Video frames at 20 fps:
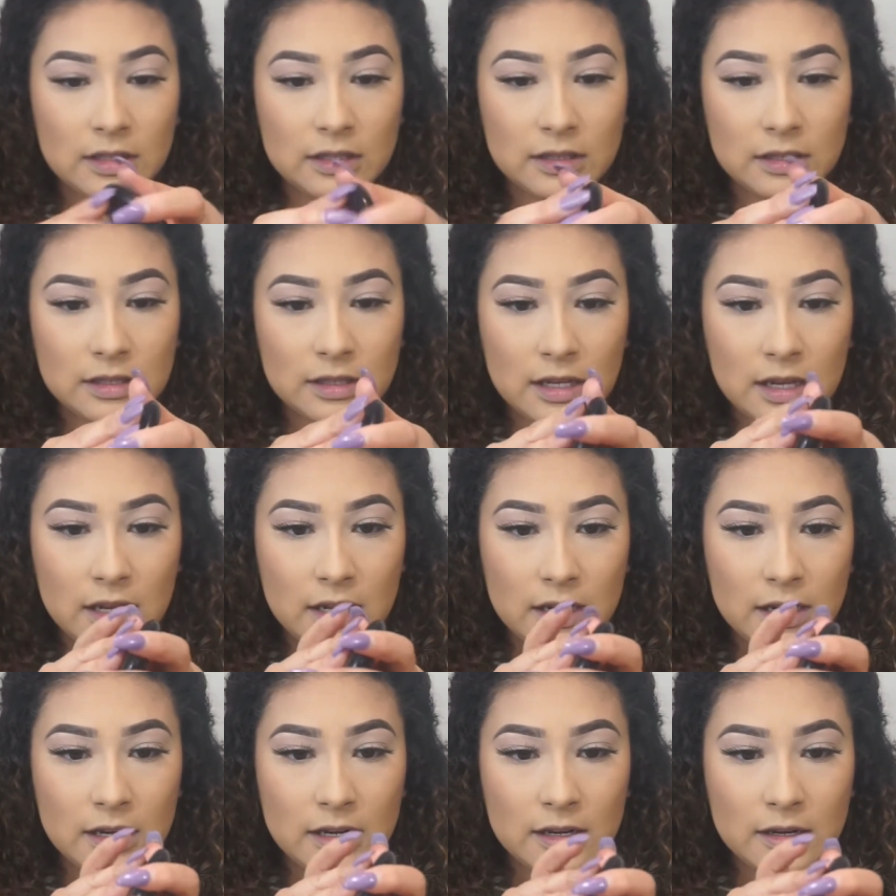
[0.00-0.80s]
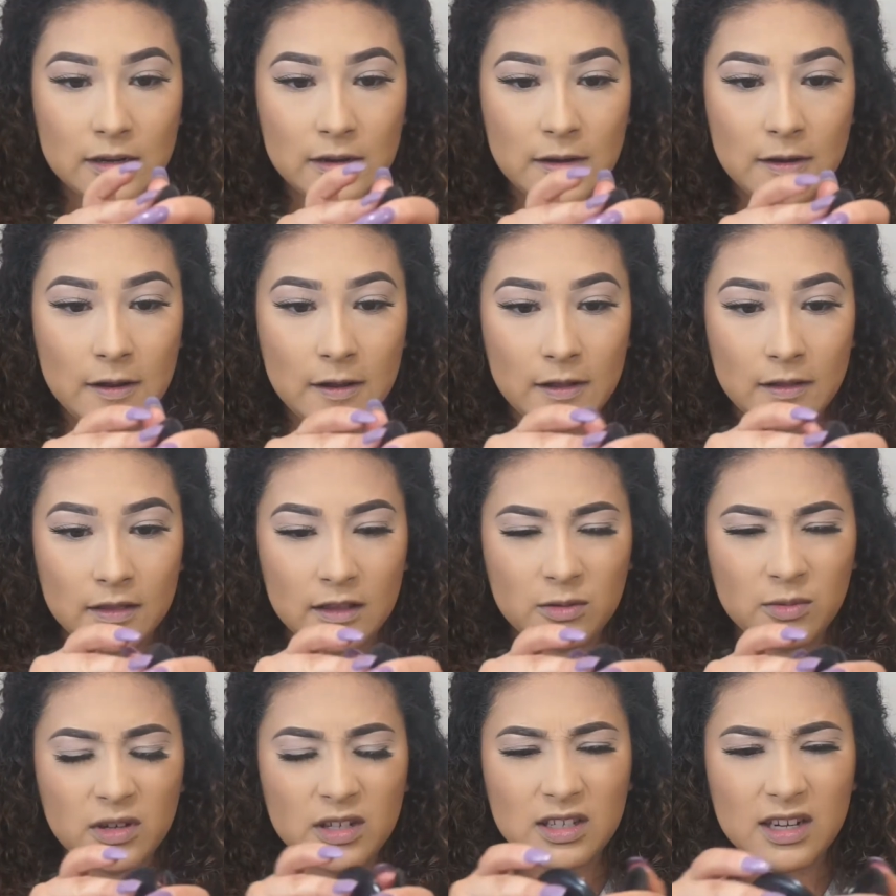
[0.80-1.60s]
And inside,
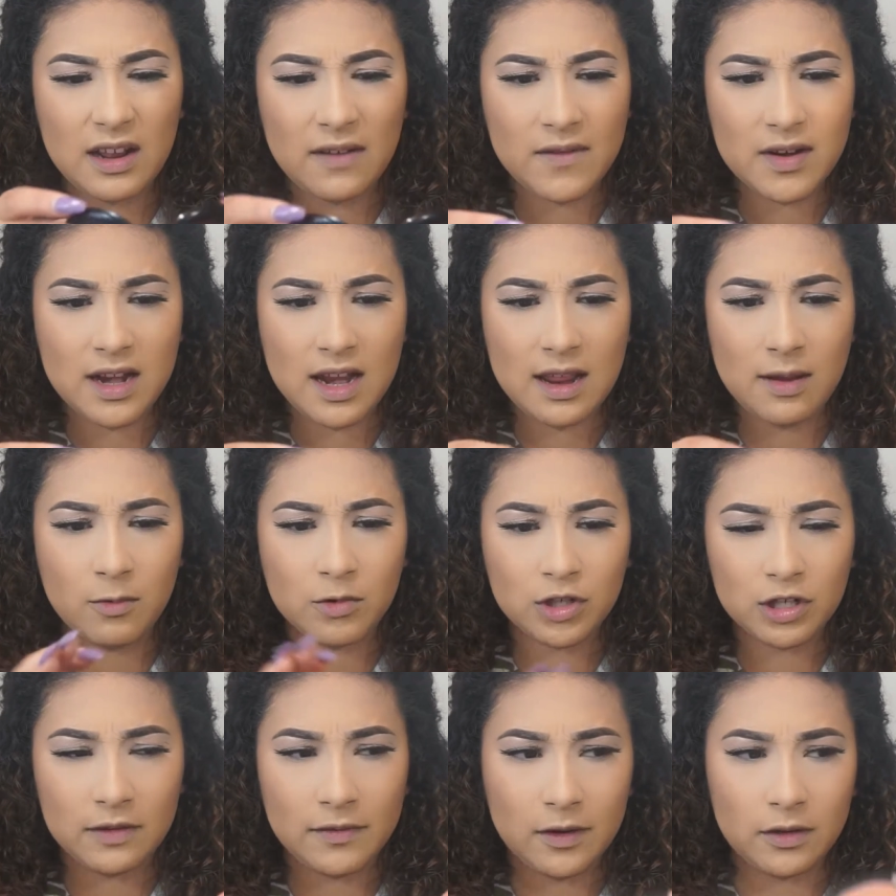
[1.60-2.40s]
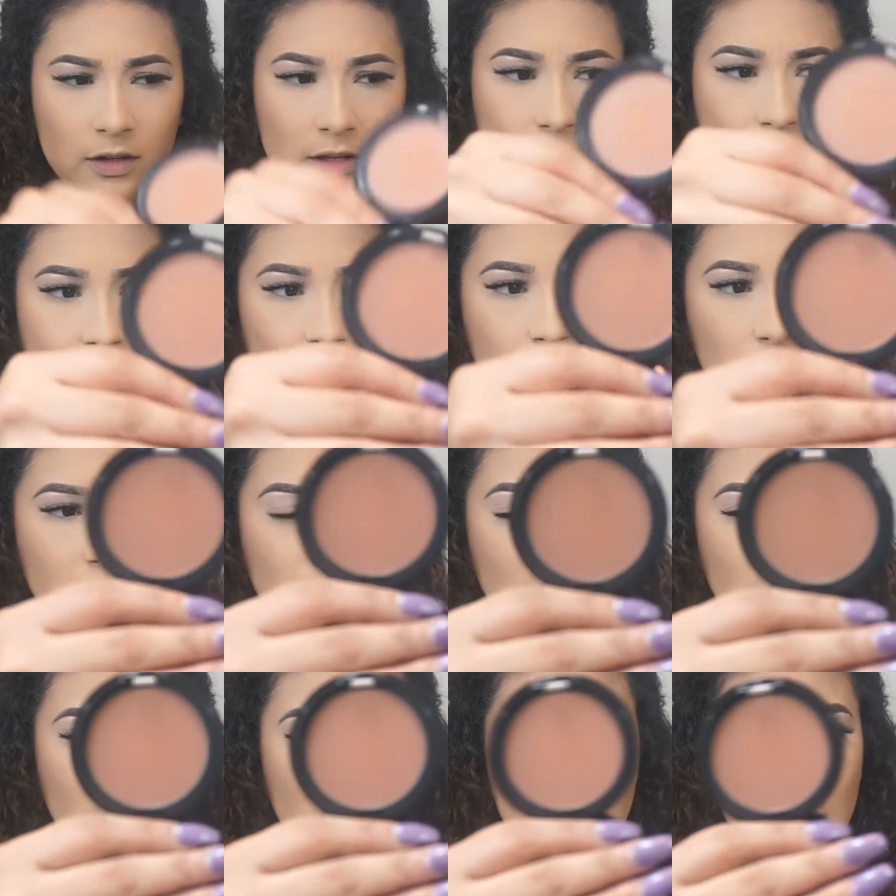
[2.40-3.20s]
this one doesn't have a name, which I found it kind of
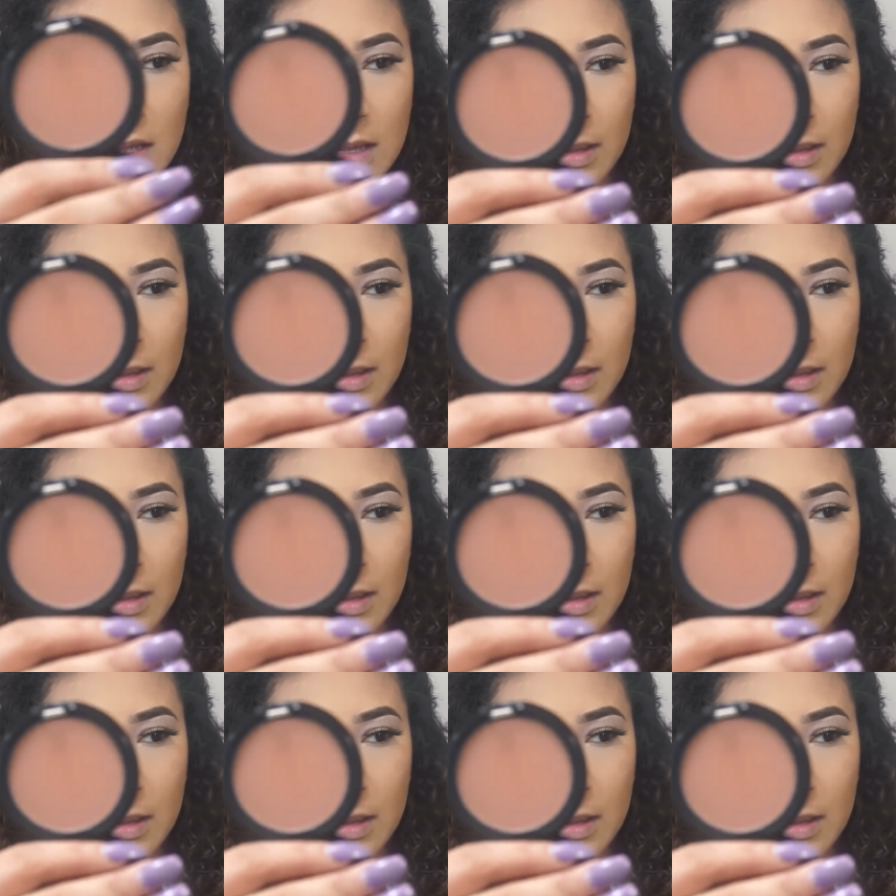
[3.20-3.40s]
weird.